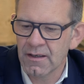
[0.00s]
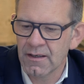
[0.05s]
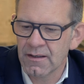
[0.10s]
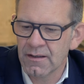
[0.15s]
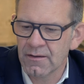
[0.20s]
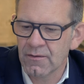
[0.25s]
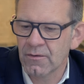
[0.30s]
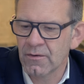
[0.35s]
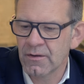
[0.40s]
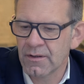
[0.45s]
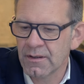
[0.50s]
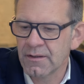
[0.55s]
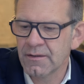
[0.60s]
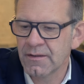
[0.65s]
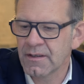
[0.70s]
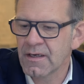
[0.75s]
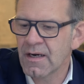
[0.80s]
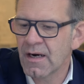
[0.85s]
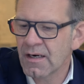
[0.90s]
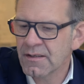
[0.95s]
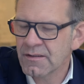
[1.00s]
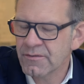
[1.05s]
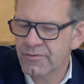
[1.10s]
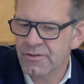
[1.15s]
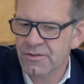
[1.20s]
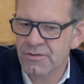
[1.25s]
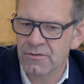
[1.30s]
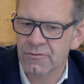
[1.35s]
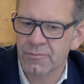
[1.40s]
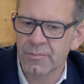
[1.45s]
uh, or the car
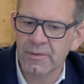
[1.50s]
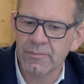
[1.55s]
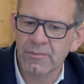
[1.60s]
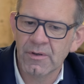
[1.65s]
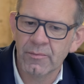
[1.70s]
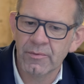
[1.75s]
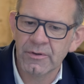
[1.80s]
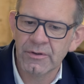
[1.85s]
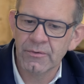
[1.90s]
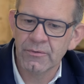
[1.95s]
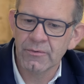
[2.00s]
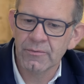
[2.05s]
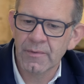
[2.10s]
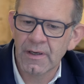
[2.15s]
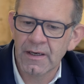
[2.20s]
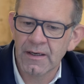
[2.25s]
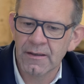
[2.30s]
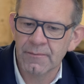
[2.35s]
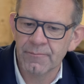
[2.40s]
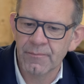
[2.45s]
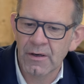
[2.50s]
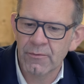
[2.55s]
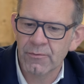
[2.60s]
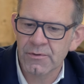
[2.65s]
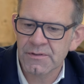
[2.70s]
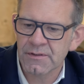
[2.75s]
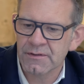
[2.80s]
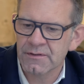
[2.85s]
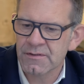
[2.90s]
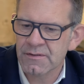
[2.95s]
division of BMW. Um, I
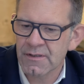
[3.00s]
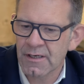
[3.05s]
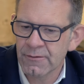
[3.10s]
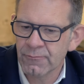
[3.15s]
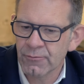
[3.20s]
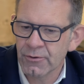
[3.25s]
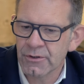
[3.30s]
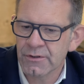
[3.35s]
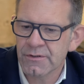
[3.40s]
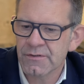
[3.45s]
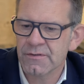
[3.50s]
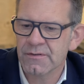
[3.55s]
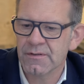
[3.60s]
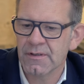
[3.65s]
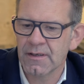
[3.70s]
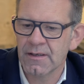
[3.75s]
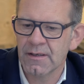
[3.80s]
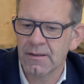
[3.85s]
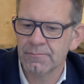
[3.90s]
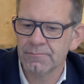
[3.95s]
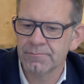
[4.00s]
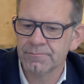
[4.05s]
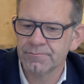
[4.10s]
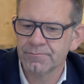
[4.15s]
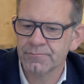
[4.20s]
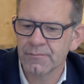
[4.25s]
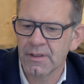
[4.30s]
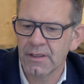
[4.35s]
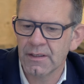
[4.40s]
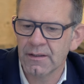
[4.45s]
was at DesignWorks um,
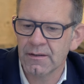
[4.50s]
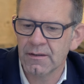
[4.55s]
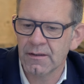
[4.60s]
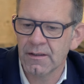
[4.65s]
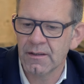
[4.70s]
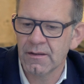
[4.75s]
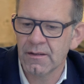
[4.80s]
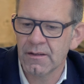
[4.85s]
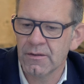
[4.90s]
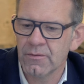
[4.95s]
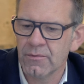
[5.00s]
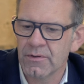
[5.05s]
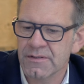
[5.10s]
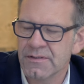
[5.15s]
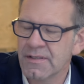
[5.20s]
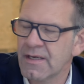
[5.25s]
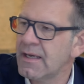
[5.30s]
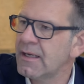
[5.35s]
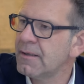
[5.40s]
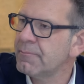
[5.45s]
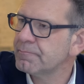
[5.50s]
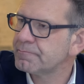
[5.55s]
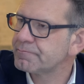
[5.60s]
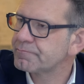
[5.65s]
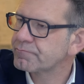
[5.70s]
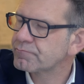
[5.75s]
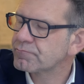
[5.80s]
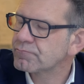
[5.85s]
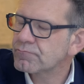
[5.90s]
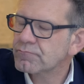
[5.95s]
in, in the USA,
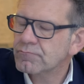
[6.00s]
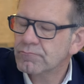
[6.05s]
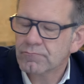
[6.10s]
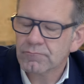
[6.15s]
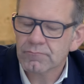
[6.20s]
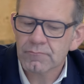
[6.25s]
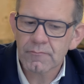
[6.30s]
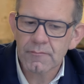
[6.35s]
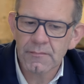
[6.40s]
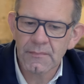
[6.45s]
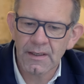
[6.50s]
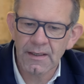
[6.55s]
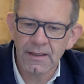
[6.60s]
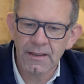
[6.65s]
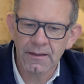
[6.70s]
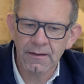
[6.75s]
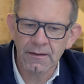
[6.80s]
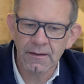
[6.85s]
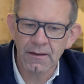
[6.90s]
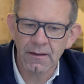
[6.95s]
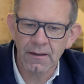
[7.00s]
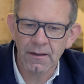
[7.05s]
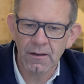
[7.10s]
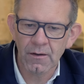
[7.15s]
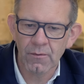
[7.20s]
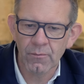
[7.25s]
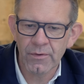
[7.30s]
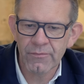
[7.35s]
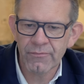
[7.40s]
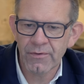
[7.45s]
and
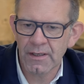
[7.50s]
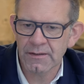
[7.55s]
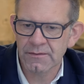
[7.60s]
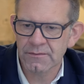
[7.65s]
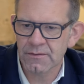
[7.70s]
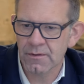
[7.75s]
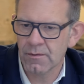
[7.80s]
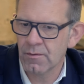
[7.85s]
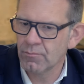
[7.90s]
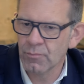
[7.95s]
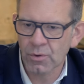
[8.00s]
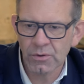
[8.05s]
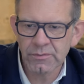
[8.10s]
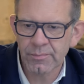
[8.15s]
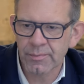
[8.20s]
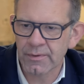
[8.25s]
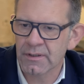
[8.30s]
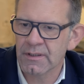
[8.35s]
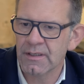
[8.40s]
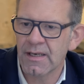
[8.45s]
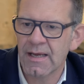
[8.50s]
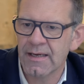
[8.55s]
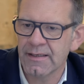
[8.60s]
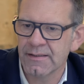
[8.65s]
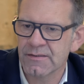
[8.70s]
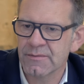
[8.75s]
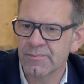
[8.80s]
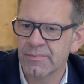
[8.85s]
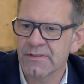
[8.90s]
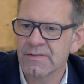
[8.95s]
uh, we've had multiple
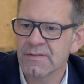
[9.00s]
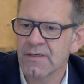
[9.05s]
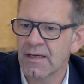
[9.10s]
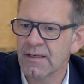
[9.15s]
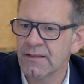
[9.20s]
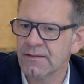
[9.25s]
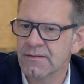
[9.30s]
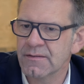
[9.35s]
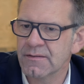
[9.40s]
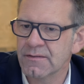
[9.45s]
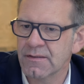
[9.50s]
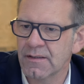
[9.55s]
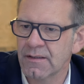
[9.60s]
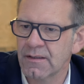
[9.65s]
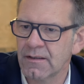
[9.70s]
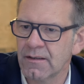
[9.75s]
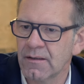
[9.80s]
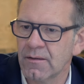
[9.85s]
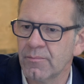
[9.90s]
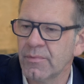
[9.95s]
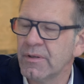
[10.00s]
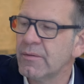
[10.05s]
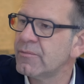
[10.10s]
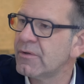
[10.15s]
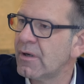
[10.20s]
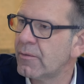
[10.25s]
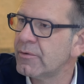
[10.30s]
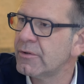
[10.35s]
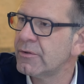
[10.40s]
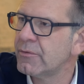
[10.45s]
clients besides uh,
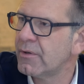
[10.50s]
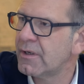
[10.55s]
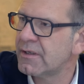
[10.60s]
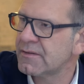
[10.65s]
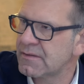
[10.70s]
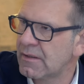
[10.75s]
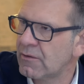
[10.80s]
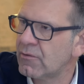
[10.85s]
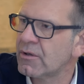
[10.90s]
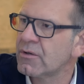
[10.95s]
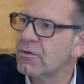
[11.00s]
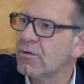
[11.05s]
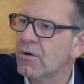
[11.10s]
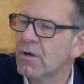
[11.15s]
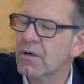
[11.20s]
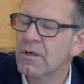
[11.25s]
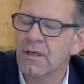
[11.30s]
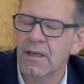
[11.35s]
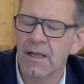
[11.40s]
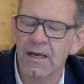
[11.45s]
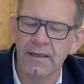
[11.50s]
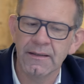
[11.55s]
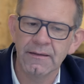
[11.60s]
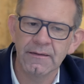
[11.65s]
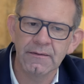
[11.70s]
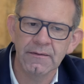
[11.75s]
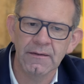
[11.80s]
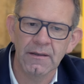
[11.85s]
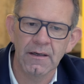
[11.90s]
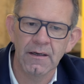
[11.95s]
BMW as our core
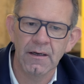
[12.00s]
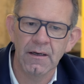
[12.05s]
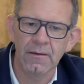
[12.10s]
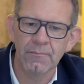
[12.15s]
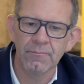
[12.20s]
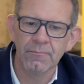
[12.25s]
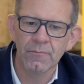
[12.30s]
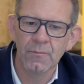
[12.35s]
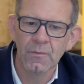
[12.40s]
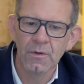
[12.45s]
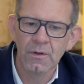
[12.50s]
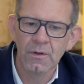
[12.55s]
client. Um,